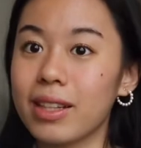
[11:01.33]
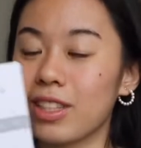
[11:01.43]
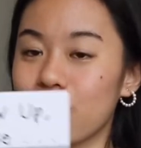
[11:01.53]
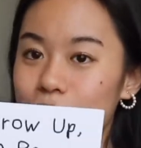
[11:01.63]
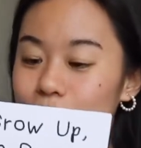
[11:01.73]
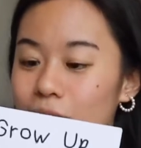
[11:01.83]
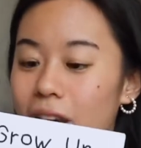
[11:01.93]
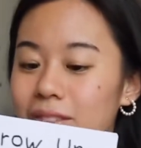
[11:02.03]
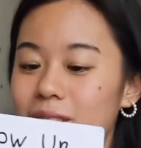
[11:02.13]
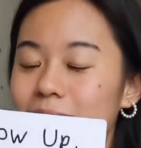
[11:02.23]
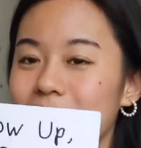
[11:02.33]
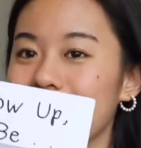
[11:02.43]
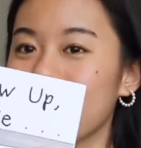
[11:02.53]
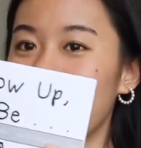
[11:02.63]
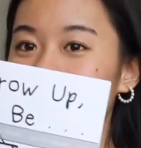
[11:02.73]
It's just a draft, so
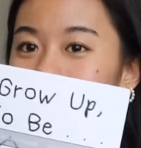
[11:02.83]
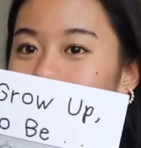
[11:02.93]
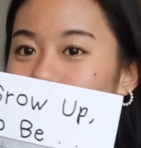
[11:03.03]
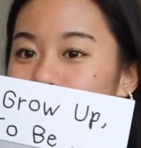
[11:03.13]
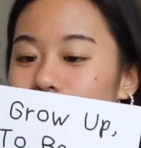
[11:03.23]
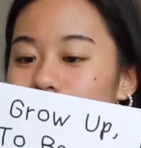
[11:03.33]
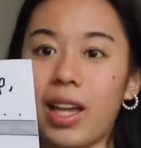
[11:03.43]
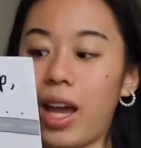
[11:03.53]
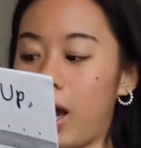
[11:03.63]
it's kind of special.